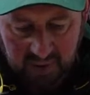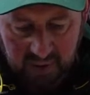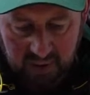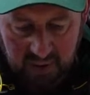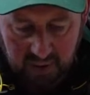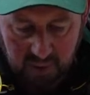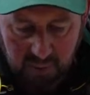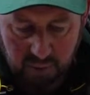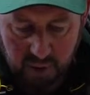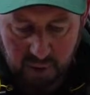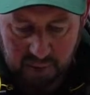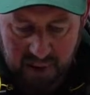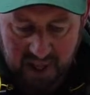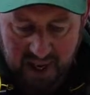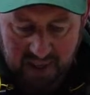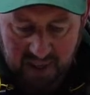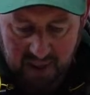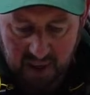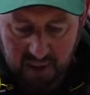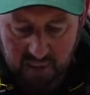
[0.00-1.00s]
The rubber
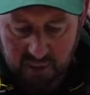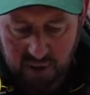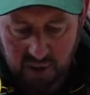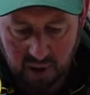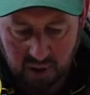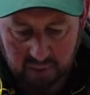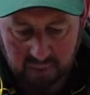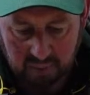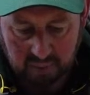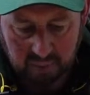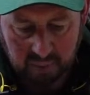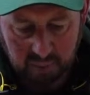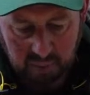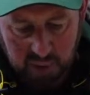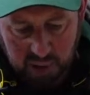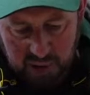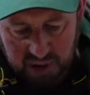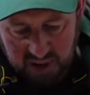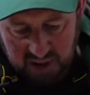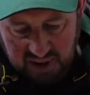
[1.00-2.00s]
then goes on,
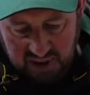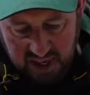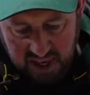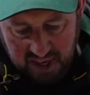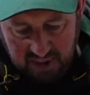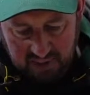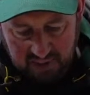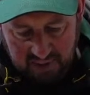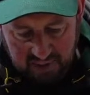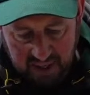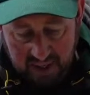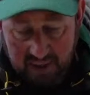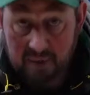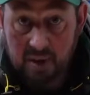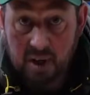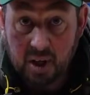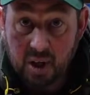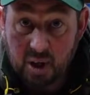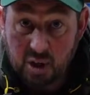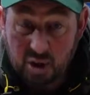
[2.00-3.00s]
pushes down. Now,
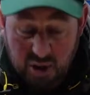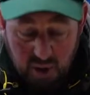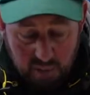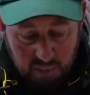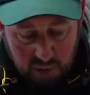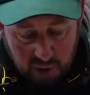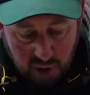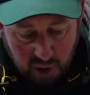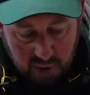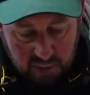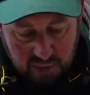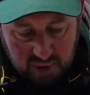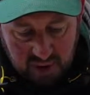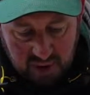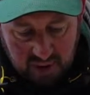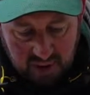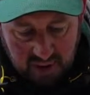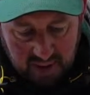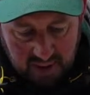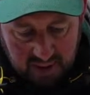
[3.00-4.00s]
sometimes
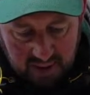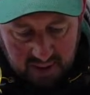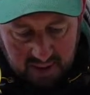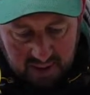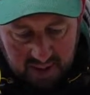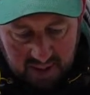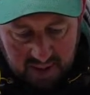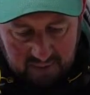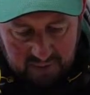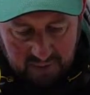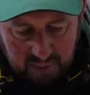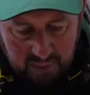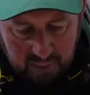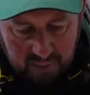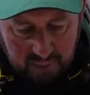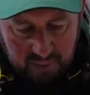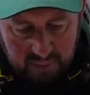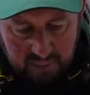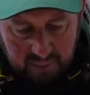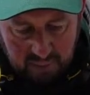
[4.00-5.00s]
if the
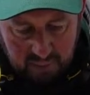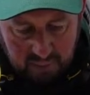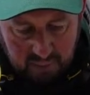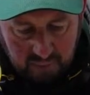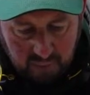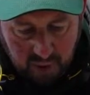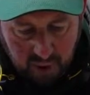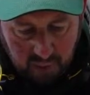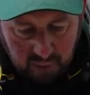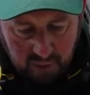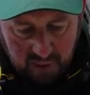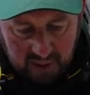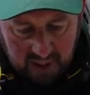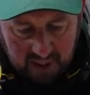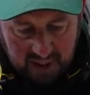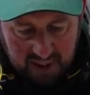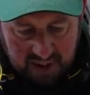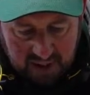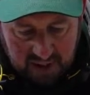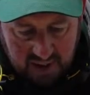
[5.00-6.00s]
roller
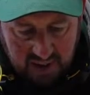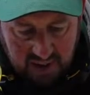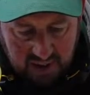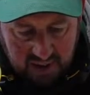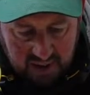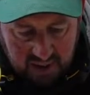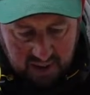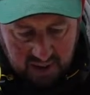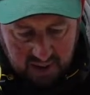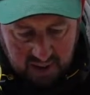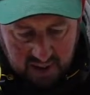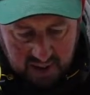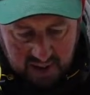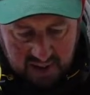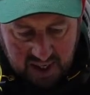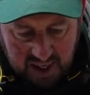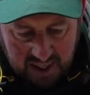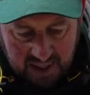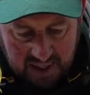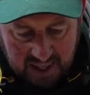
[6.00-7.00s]
is a
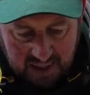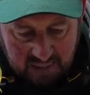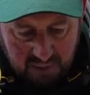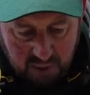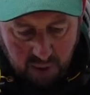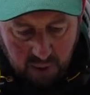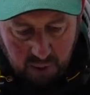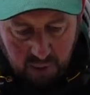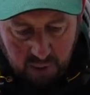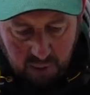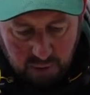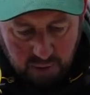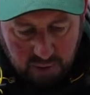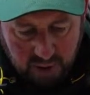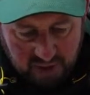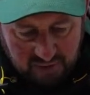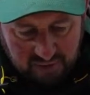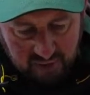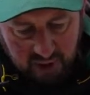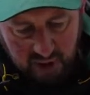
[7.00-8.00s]
second-hand roller or a
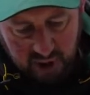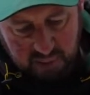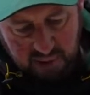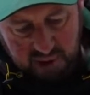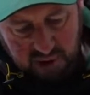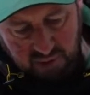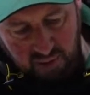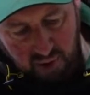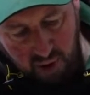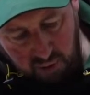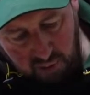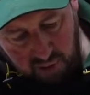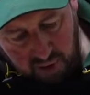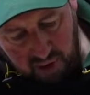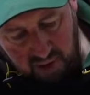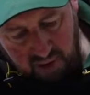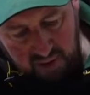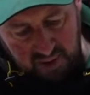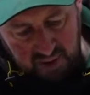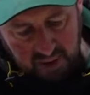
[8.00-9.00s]
refurbished
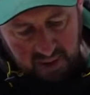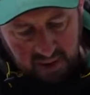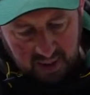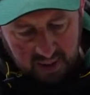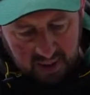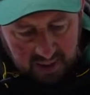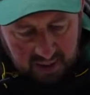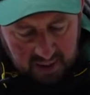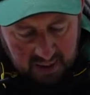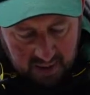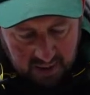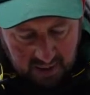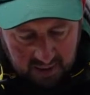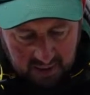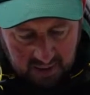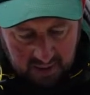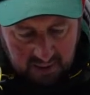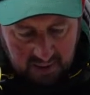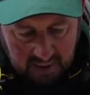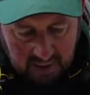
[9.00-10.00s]
roller,
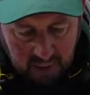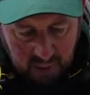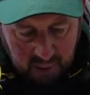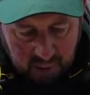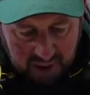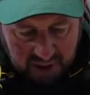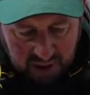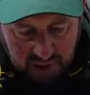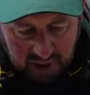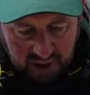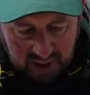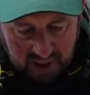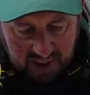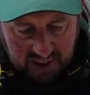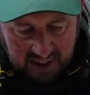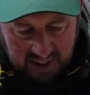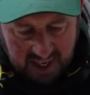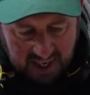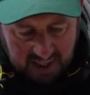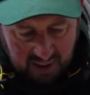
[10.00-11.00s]
they're a little bit tricky
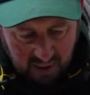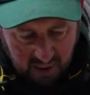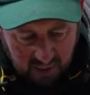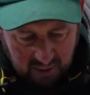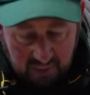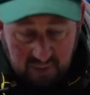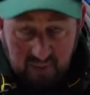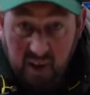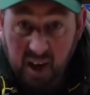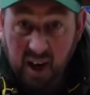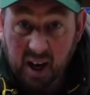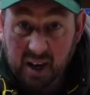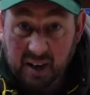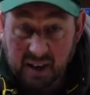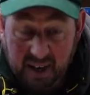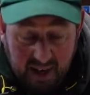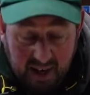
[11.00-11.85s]
to get on. and they